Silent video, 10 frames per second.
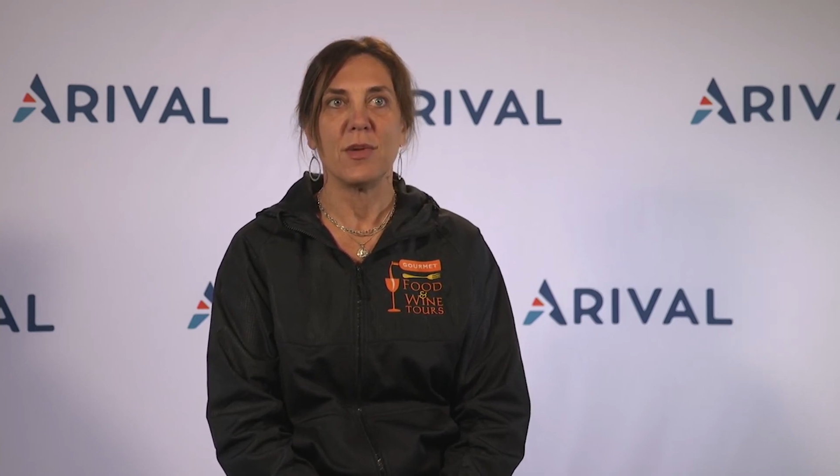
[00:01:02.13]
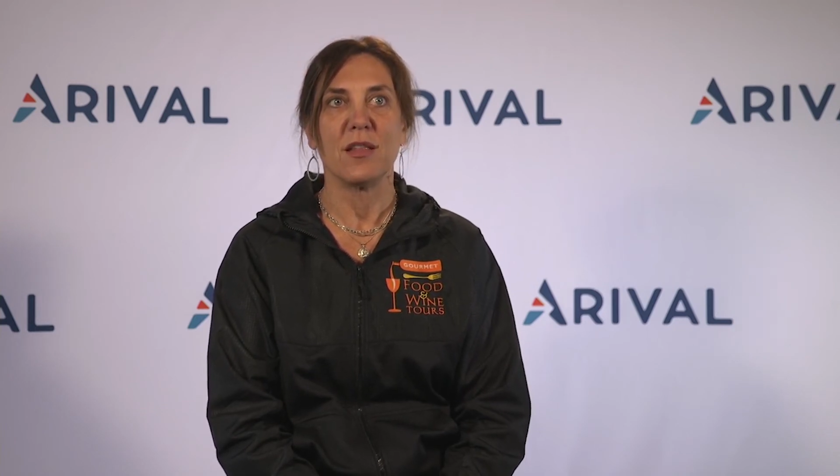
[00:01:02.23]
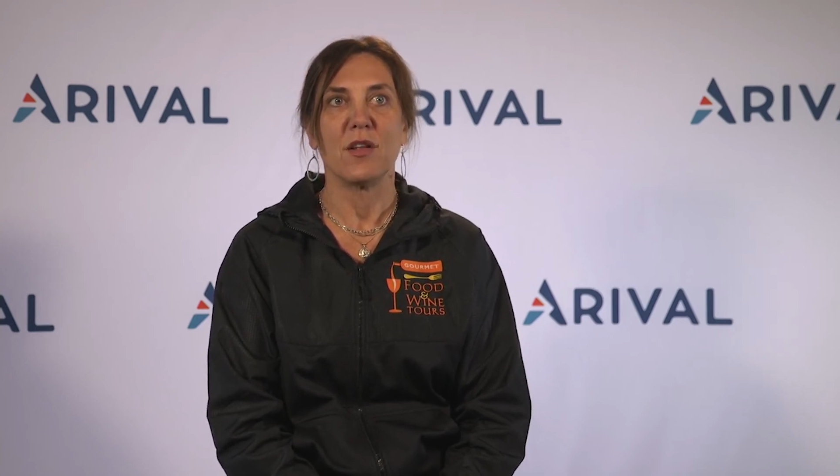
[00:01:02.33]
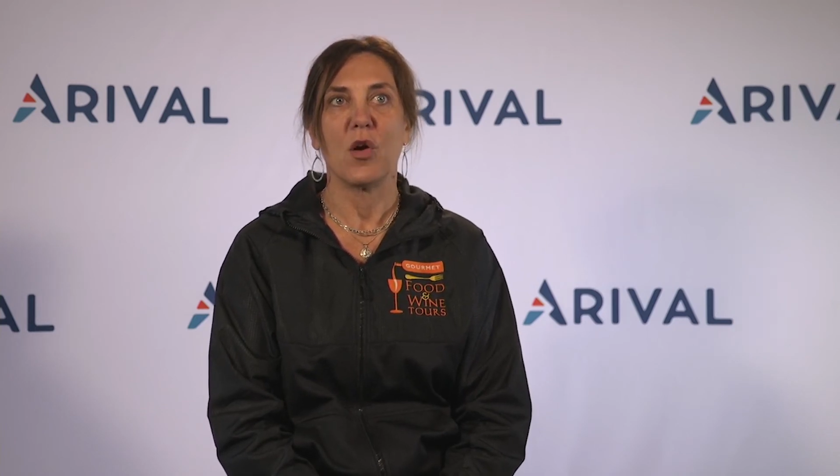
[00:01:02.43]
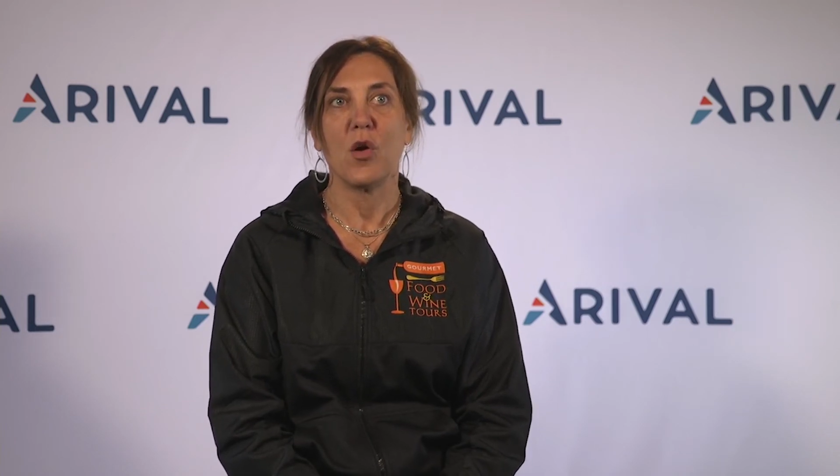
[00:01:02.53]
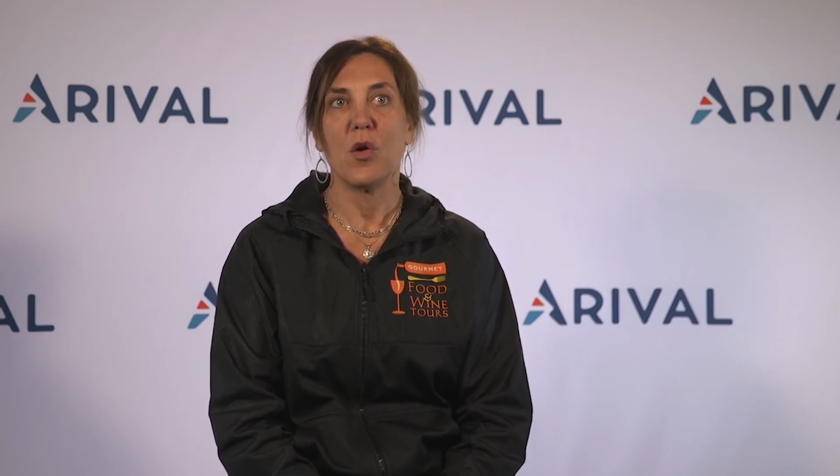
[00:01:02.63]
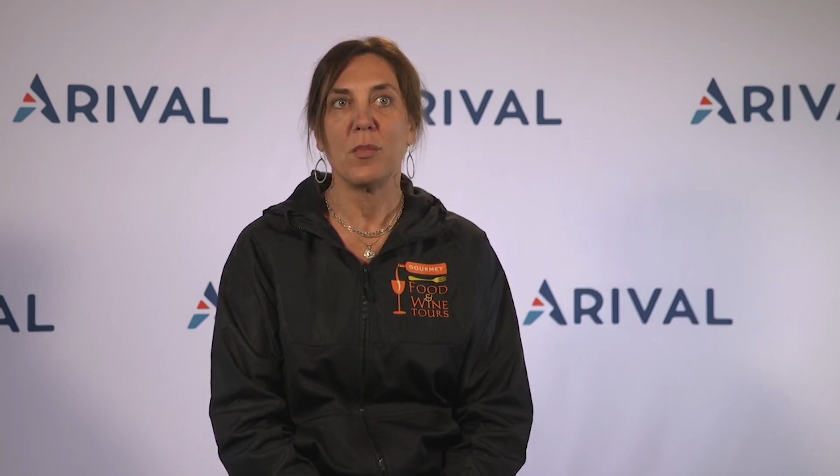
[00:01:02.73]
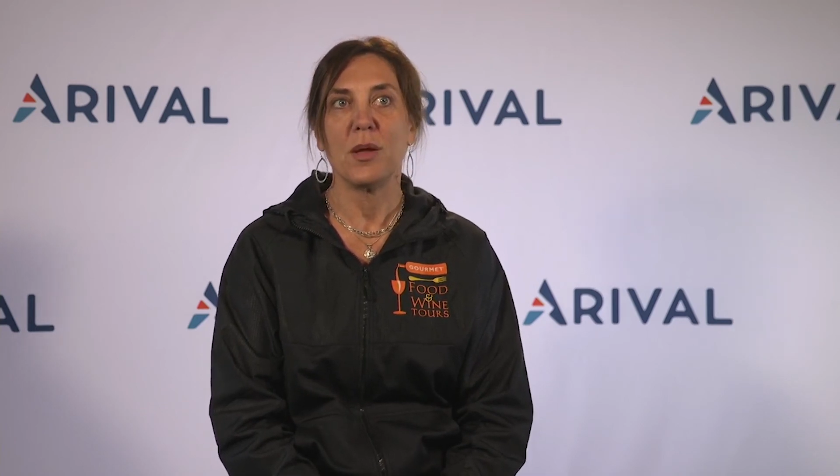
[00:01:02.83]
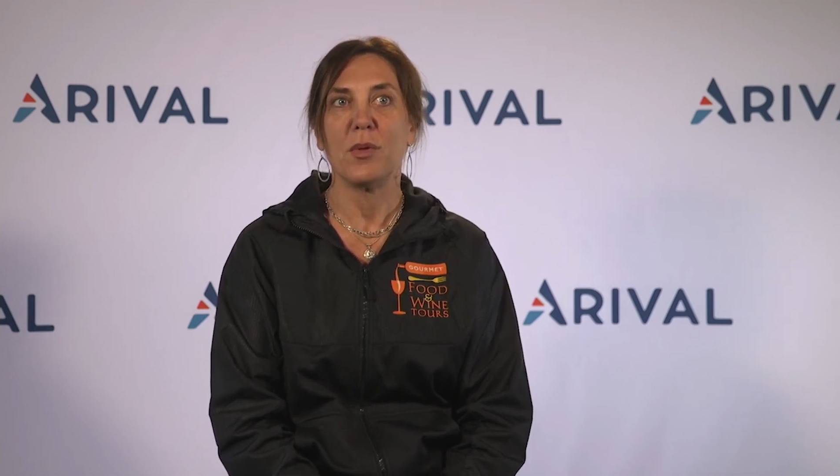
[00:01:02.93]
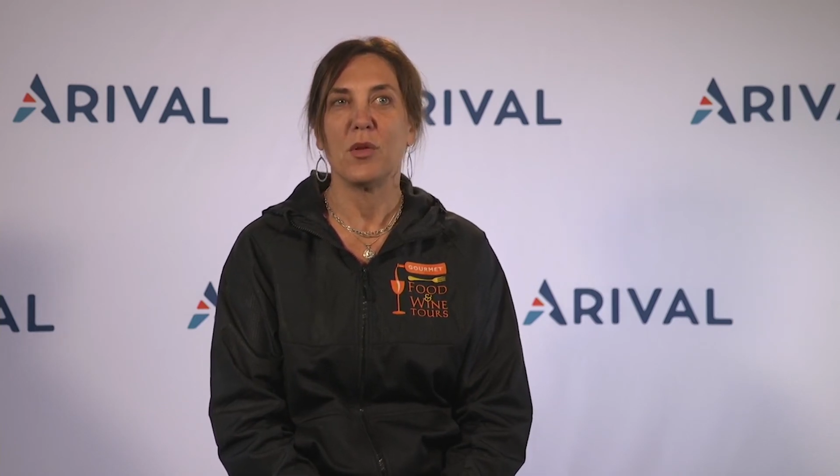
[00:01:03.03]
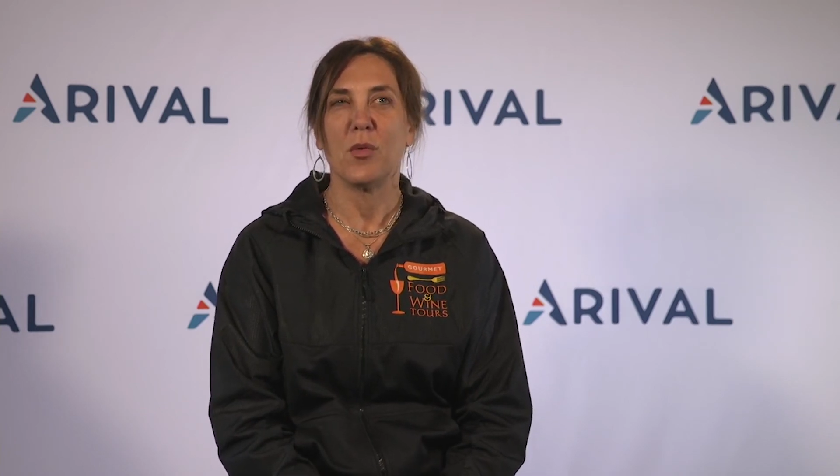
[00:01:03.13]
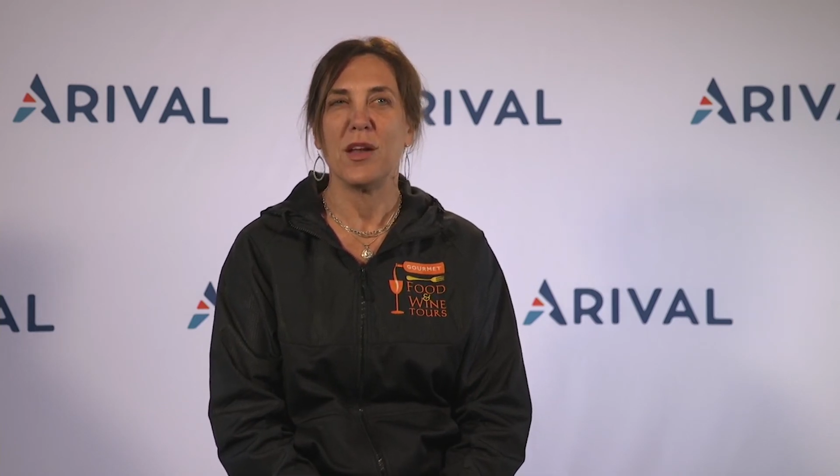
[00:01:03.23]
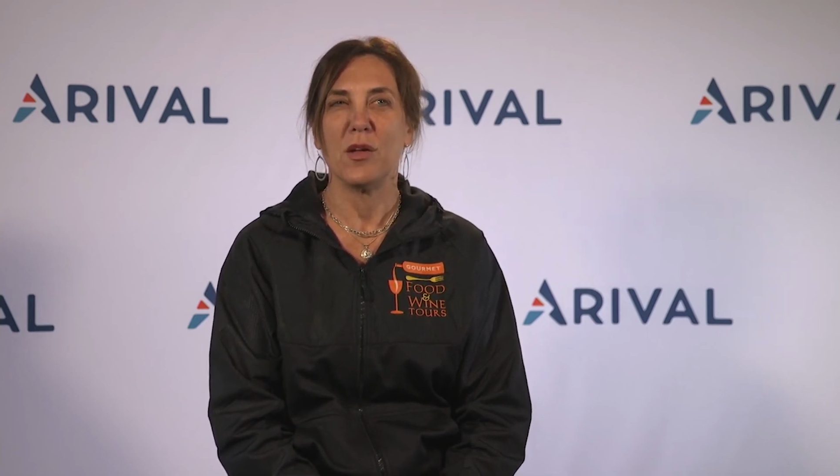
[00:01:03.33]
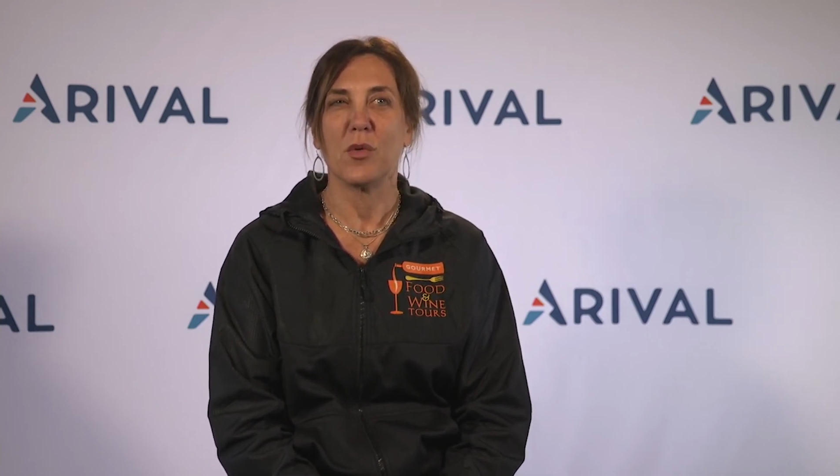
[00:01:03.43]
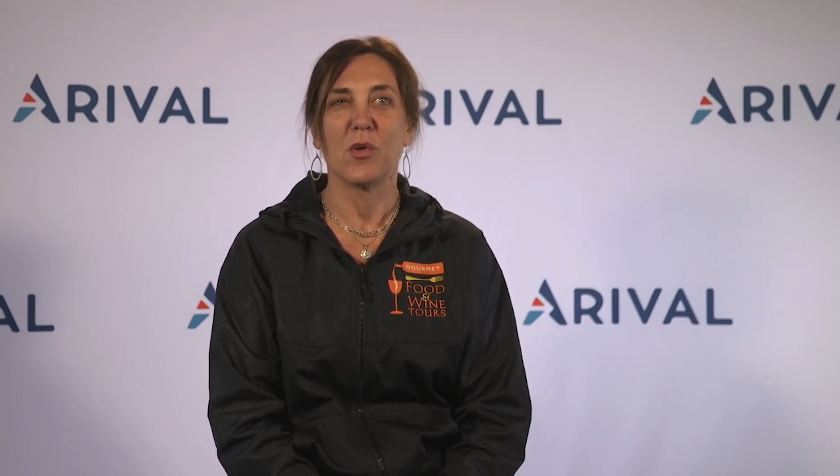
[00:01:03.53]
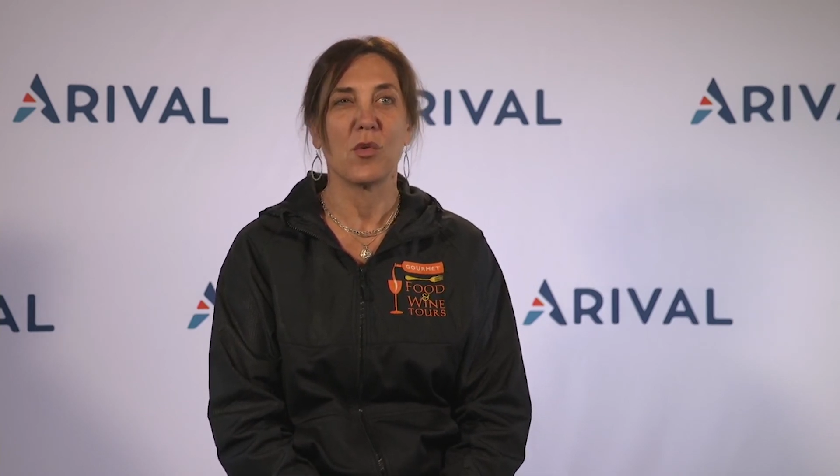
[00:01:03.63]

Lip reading: been in their home, people who I knew were